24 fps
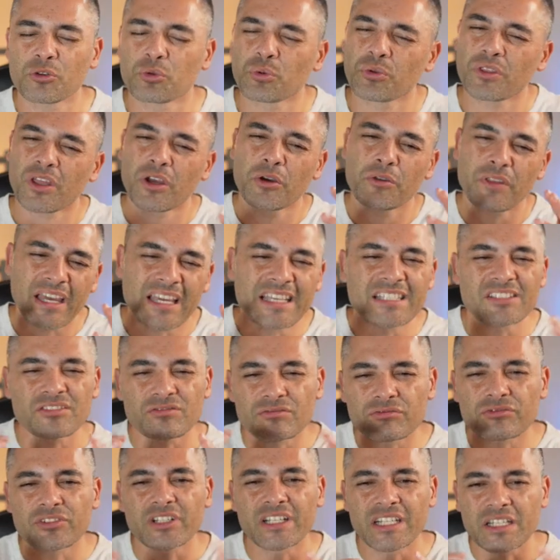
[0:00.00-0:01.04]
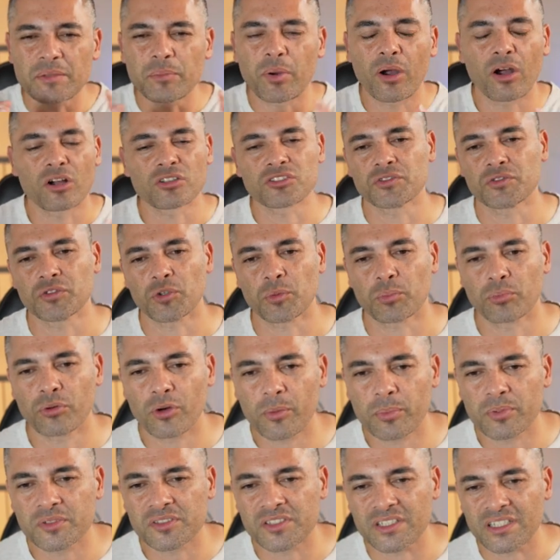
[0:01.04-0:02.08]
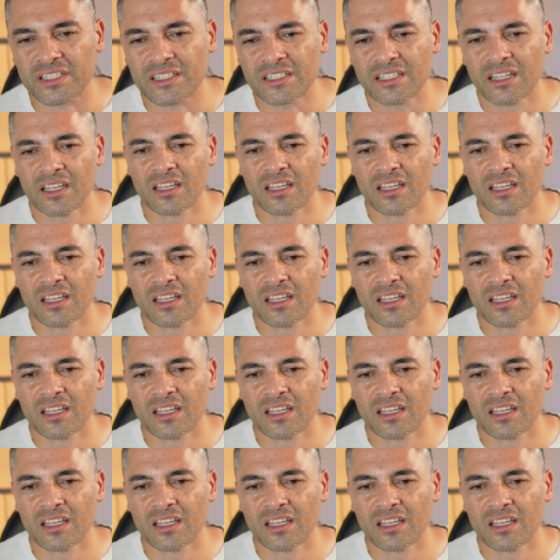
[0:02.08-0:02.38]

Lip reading: although that isn't really part of your property,